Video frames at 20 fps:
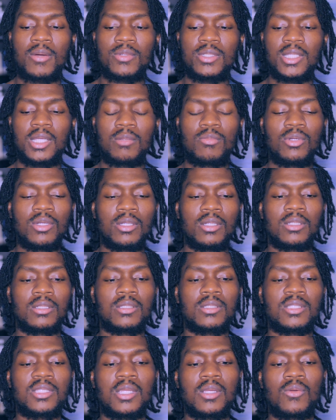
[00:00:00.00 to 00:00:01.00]
was able to
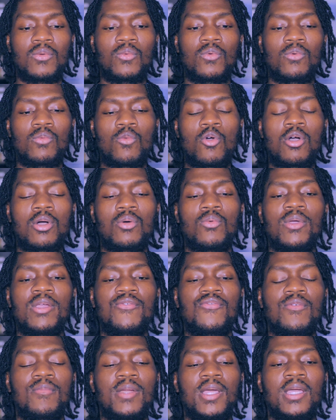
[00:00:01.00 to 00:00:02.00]
walk away
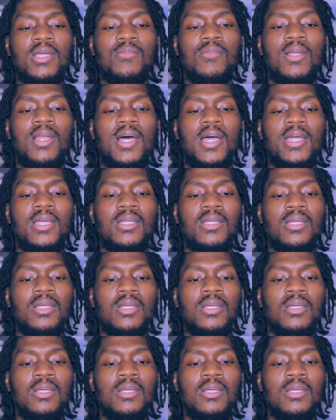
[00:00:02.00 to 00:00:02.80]
from that and be like,